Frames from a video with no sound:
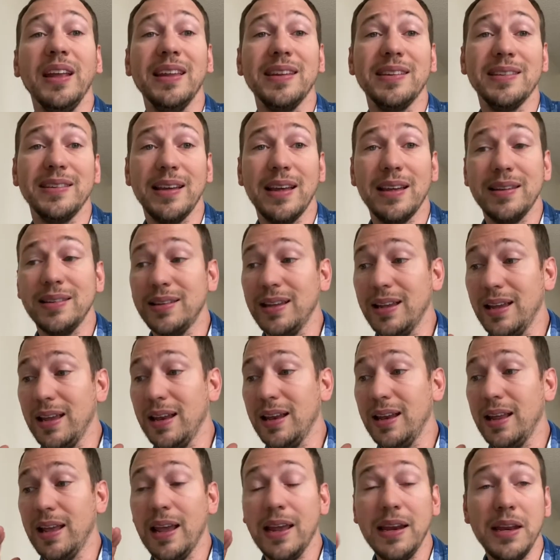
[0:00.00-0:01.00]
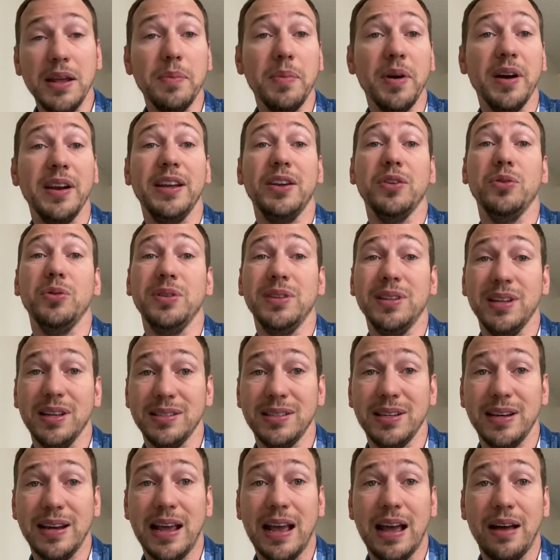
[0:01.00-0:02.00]
It says in anybody who
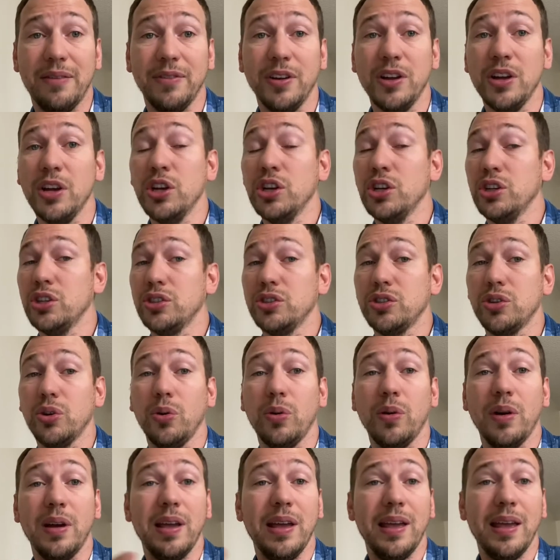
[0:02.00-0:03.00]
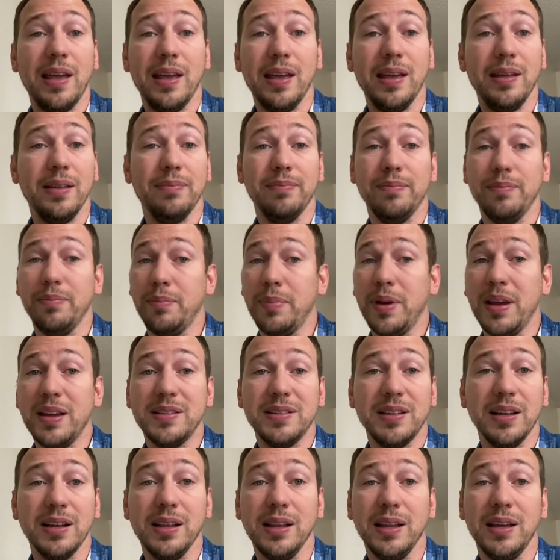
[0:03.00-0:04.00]
doesn't have. So
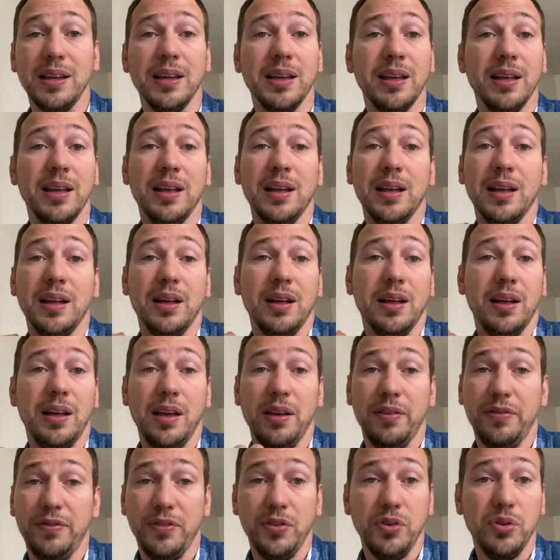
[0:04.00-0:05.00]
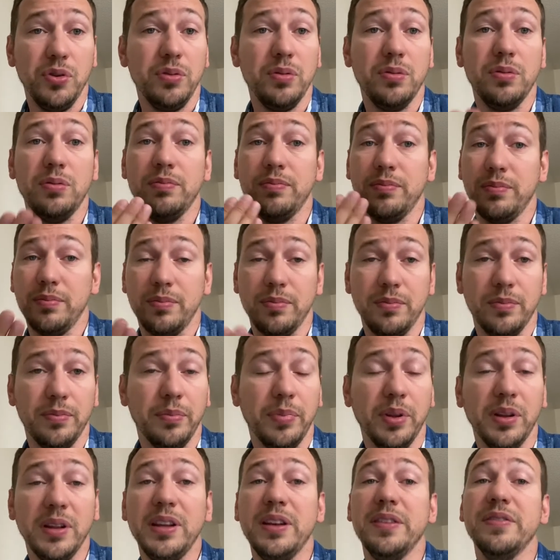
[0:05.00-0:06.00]
basically, if you
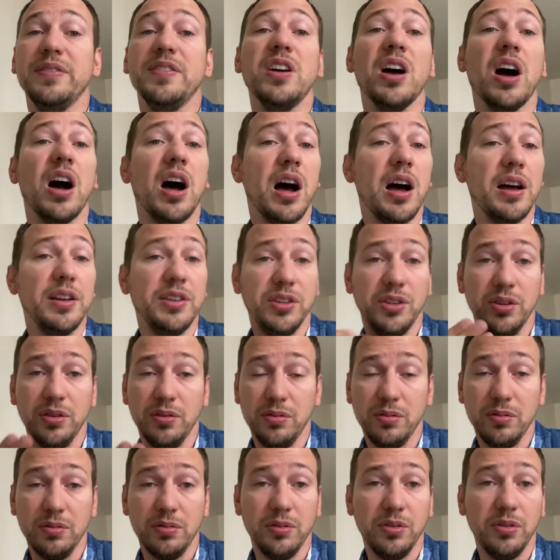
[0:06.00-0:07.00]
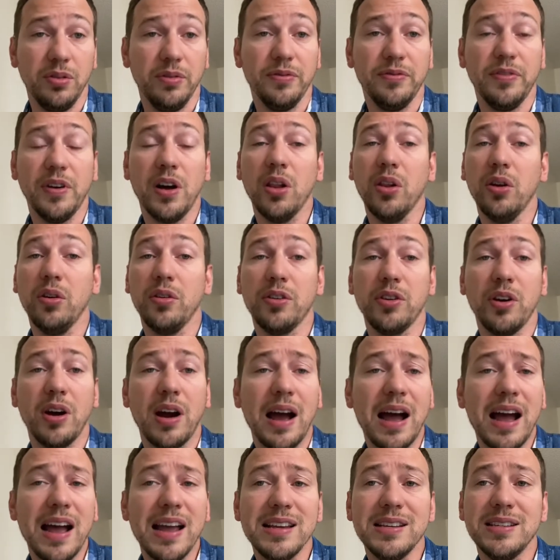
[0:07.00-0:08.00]
believe God, you follow
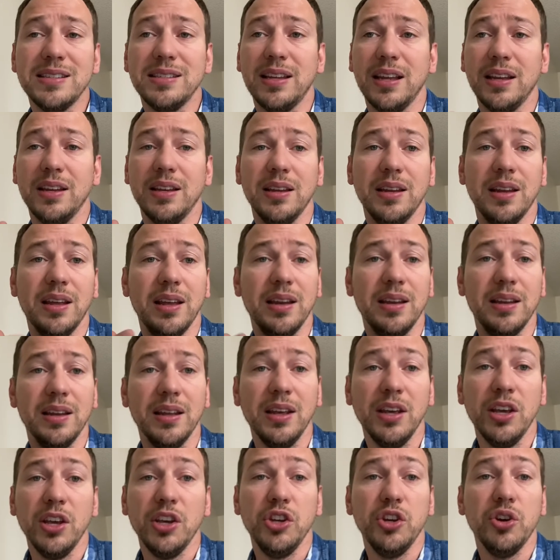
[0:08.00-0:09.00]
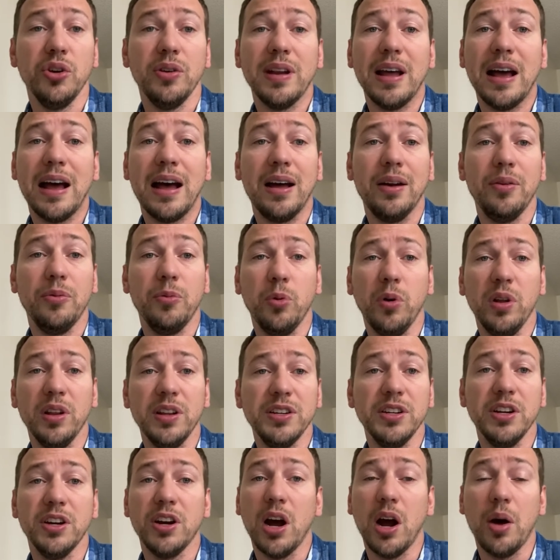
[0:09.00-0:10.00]
Christ, and you're not
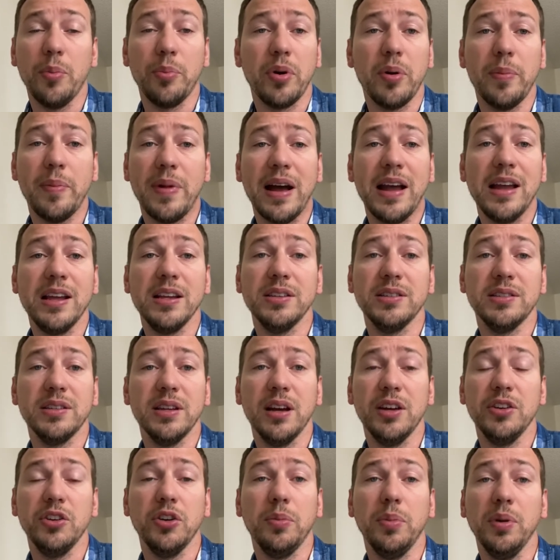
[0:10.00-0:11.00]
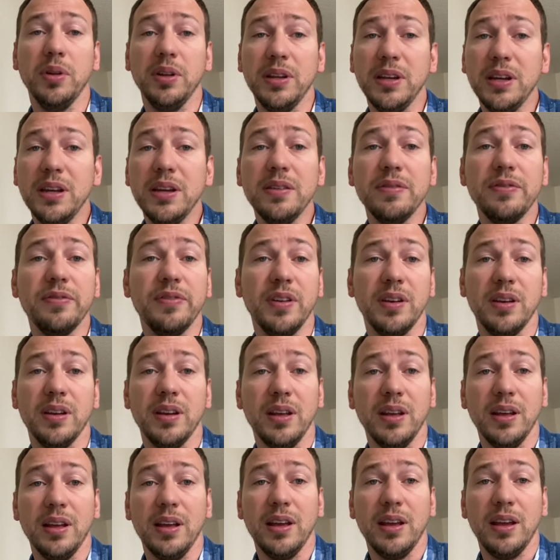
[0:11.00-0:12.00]
willing to compromise your belief
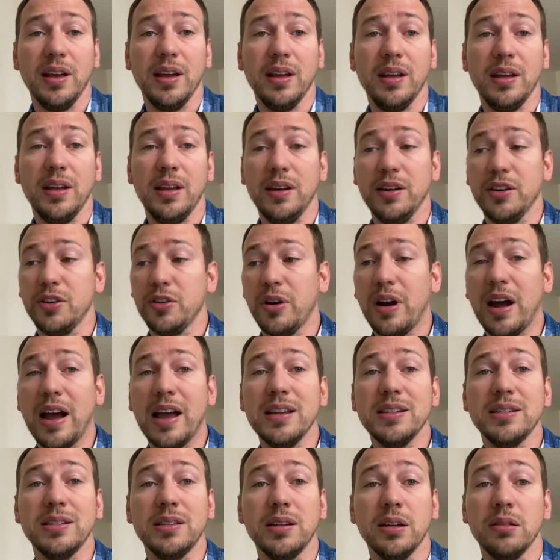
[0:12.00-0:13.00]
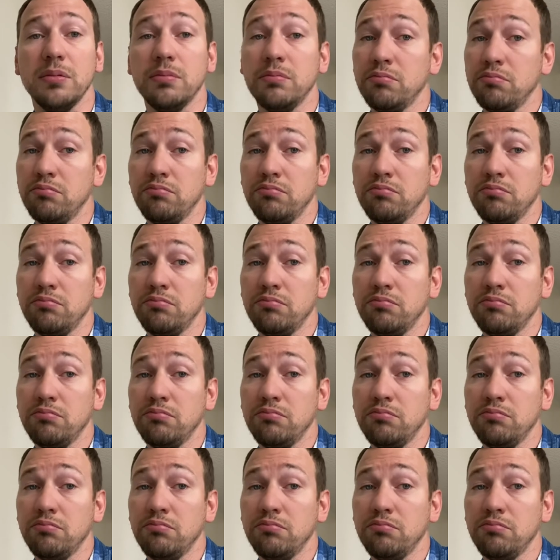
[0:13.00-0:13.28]
in Christ,